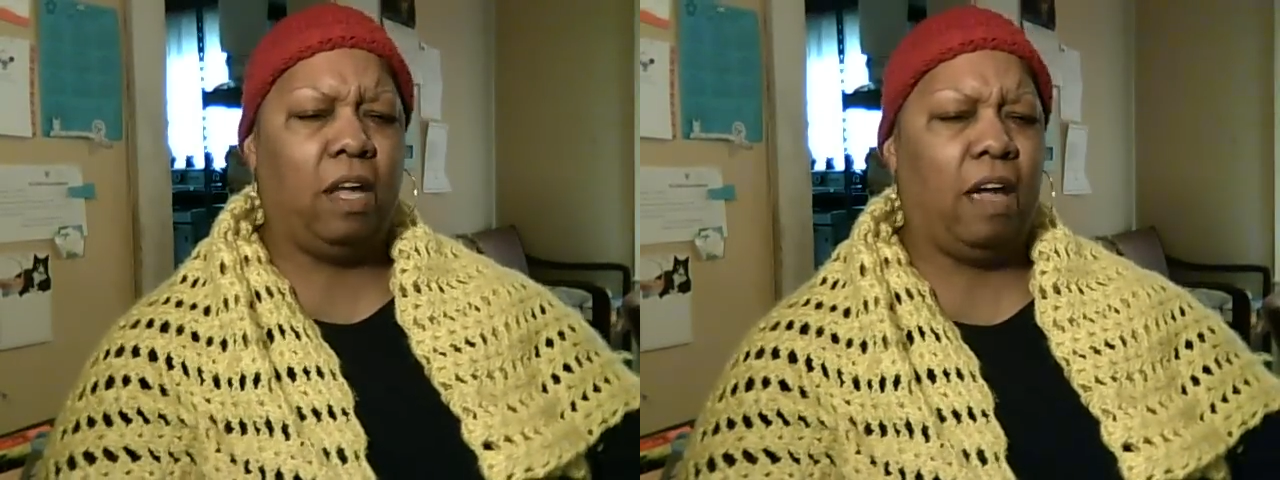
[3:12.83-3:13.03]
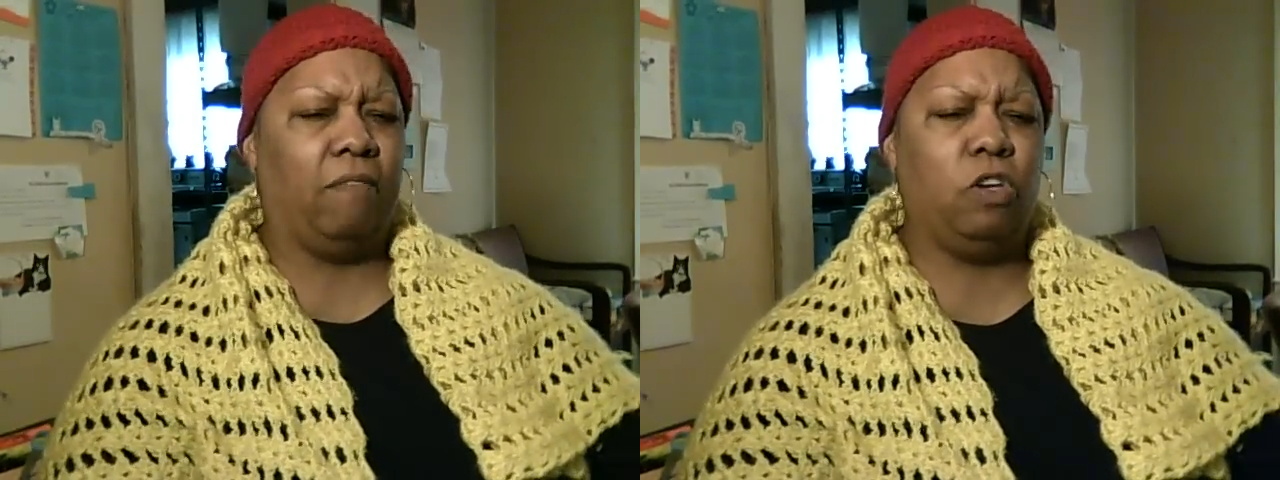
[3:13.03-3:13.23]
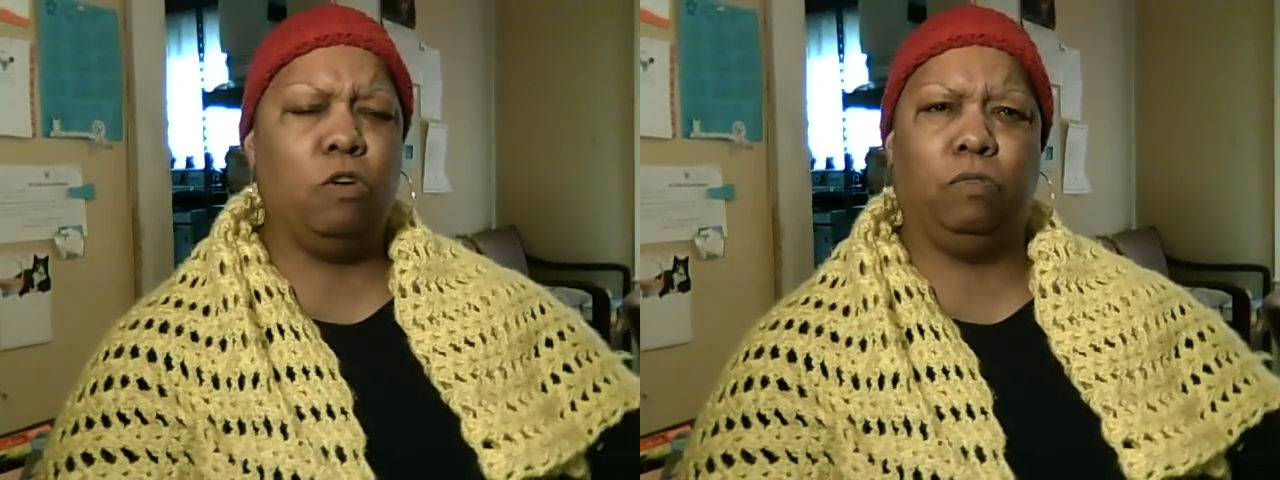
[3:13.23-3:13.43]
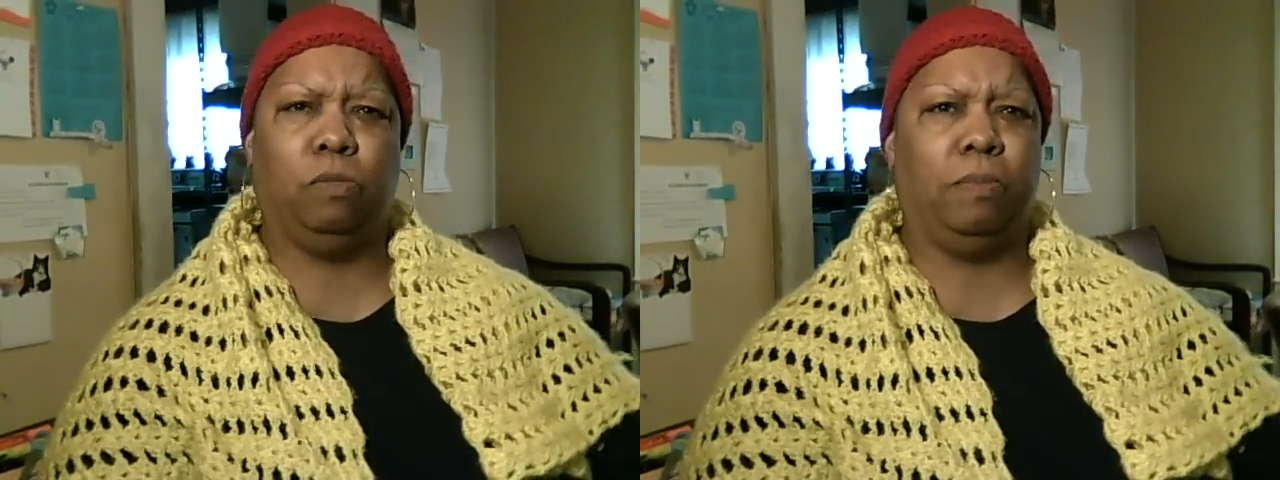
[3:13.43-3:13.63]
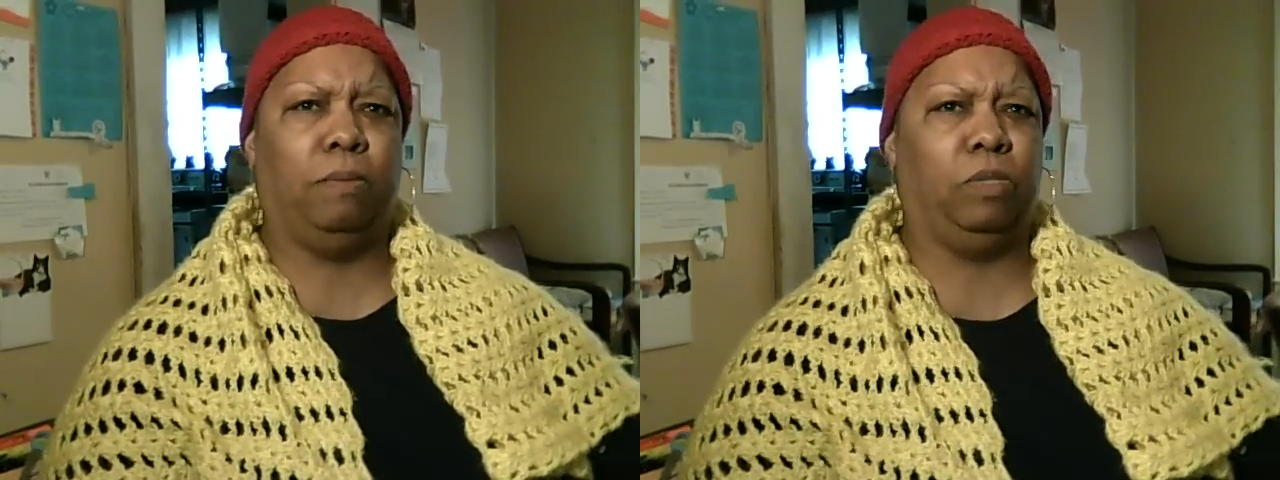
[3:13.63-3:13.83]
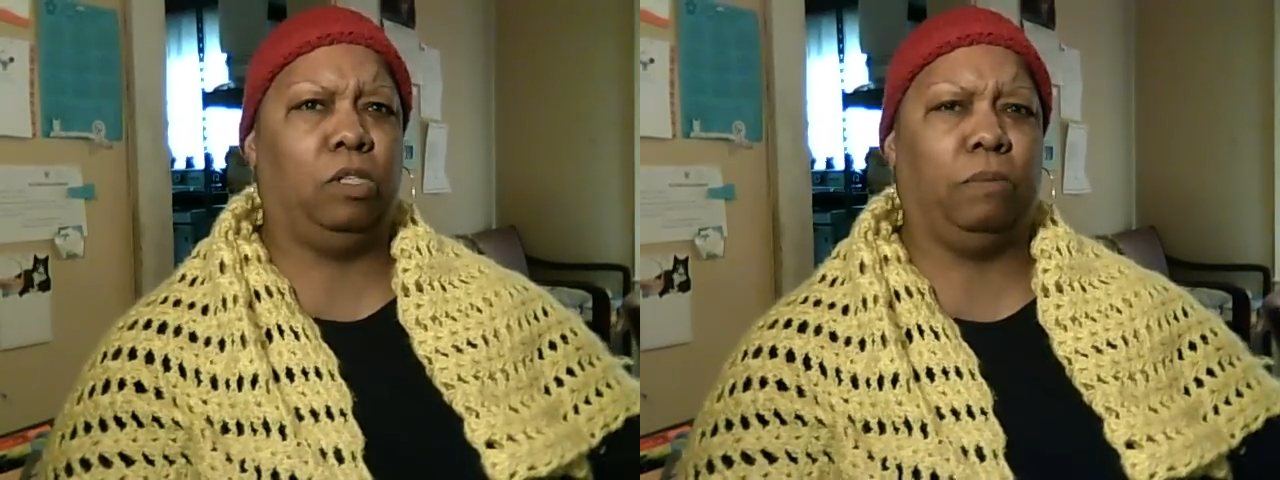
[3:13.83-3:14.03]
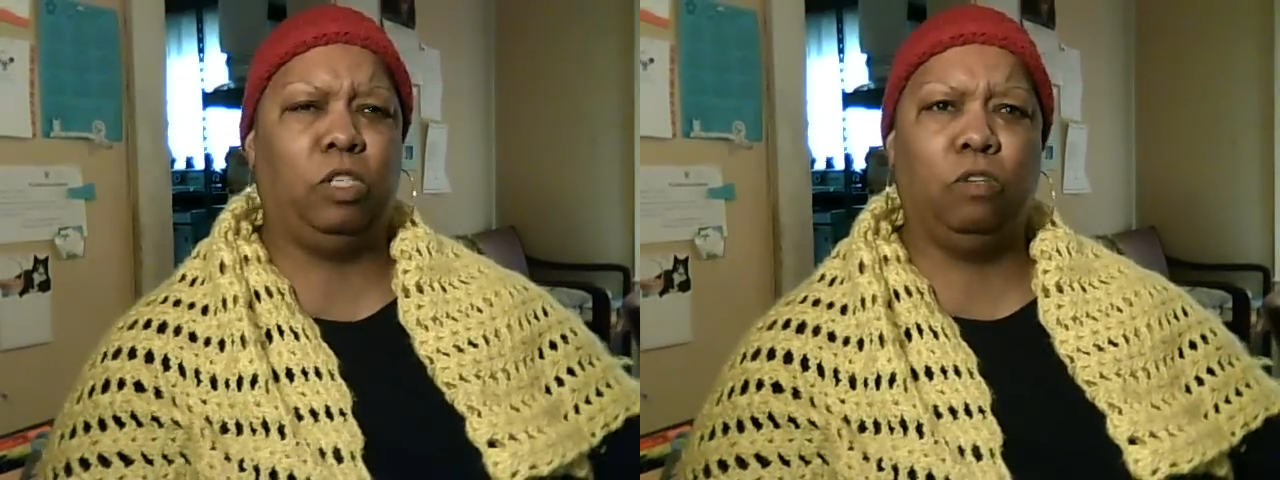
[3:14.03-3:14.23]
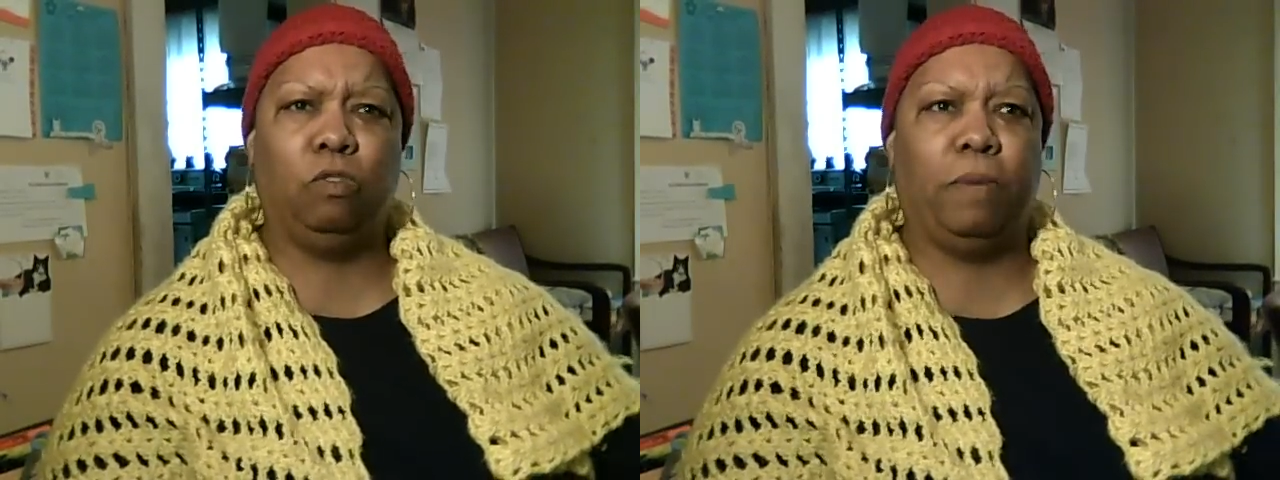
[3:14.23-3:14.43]
you to have huge
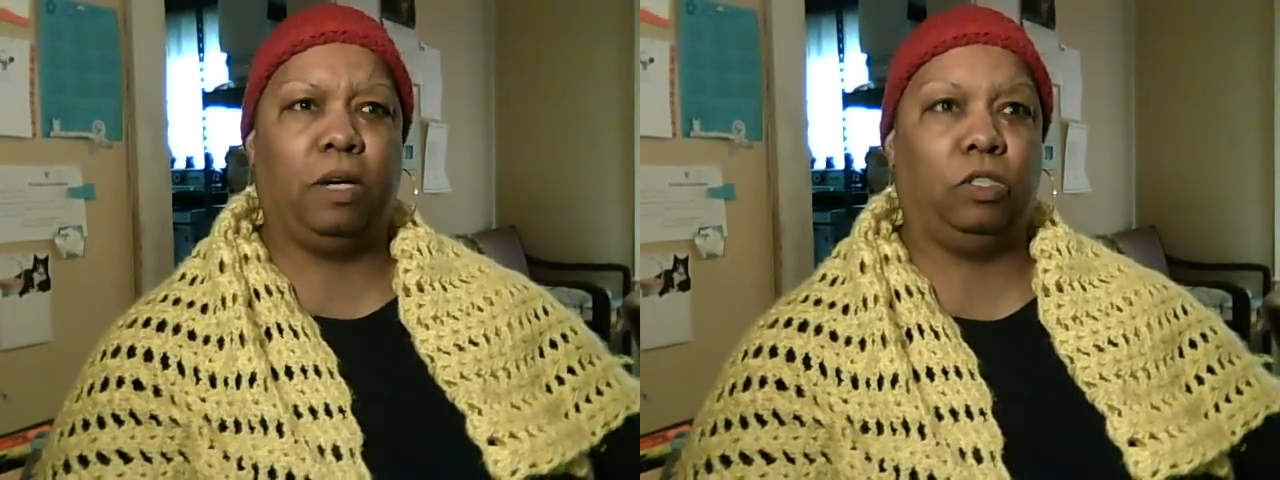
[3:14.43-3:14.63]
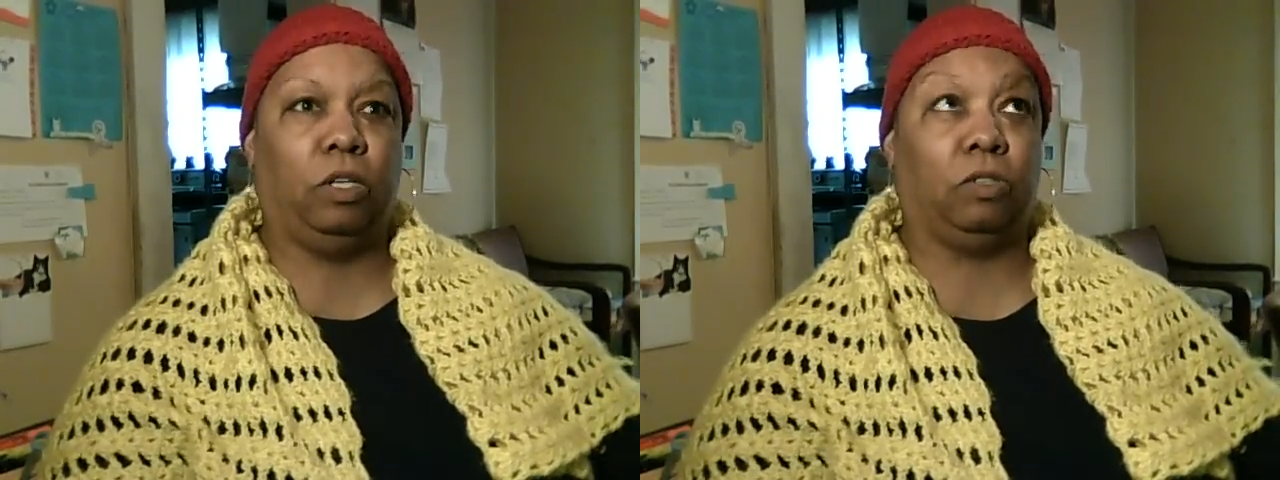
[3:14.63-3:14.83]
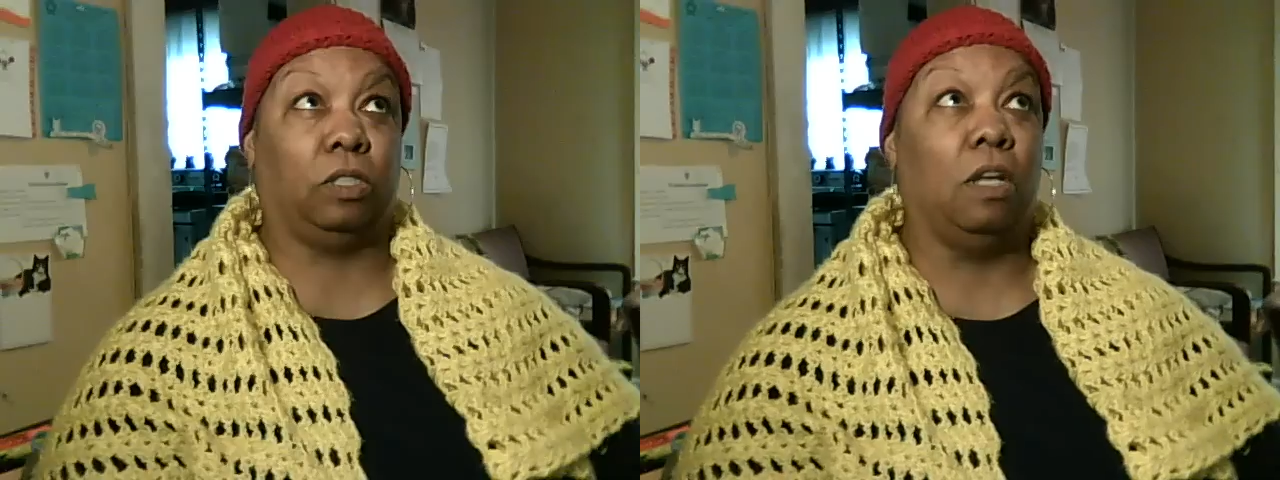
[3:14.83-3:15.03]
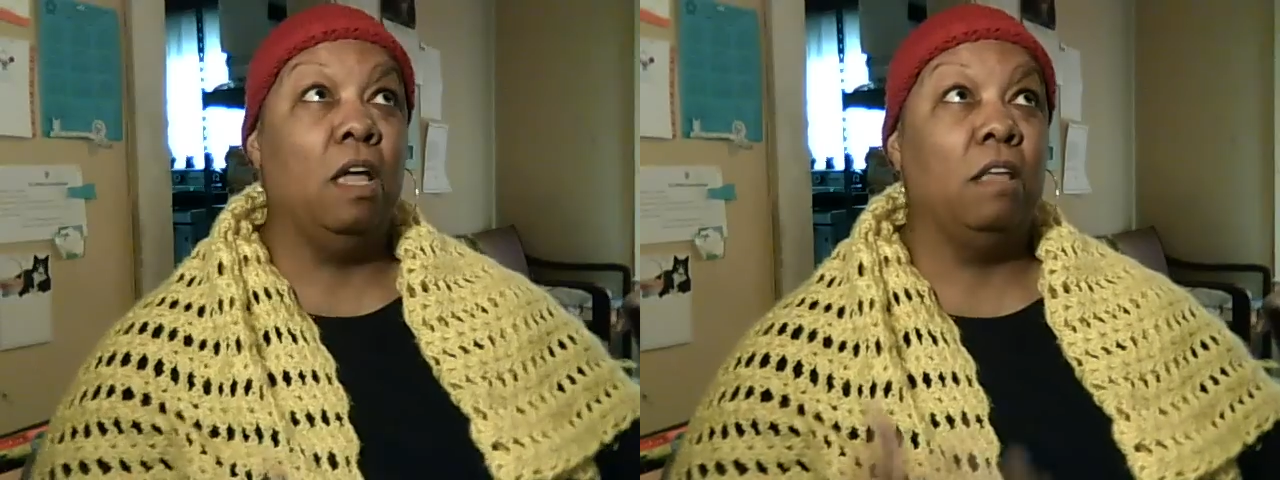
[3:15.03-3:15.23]
memberships, huge mega churches